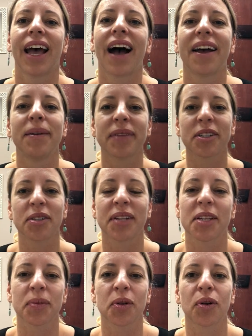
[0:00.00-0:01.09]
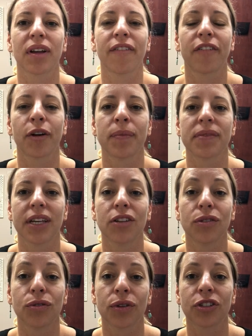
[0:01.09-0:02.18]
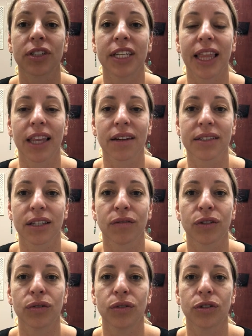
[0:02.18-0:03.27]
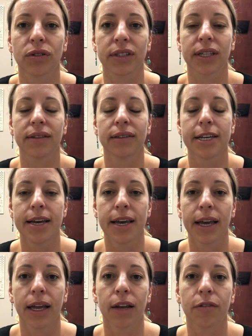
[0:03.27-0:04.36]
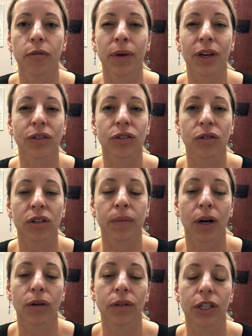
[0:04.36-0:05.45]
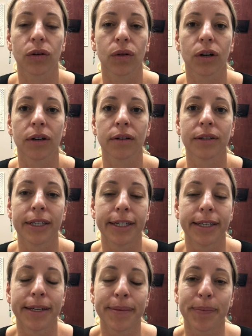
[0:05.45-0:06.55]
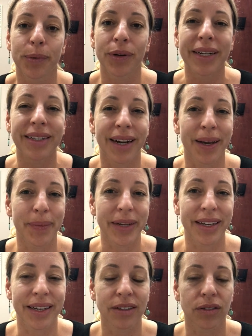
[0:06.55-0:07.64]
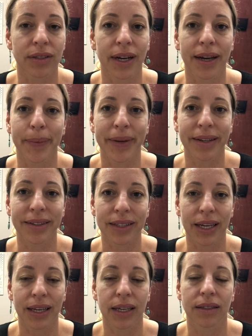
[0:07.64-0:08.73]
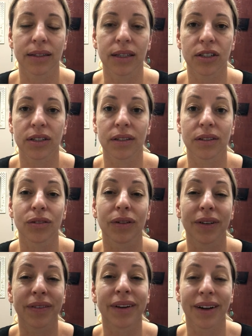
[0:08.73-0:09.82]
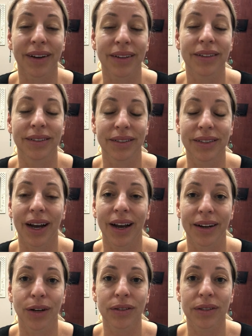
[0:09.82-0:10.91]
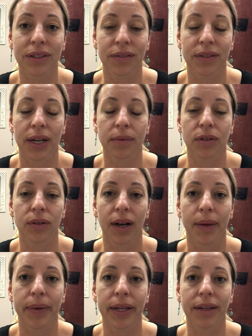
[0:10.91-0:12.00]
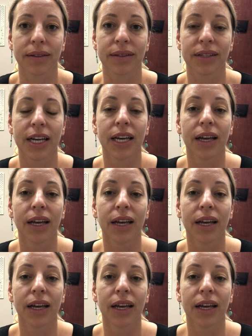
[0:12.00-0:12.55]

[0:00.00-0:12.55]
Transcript: Hi, I'm Dr. Tasman Cordy from Sage Nutrition in Little Silver, New Jersey. And if you've been concerned about your pre-diabetes or diabetes-like conditions or even a diagnosis of type 2 diabetes,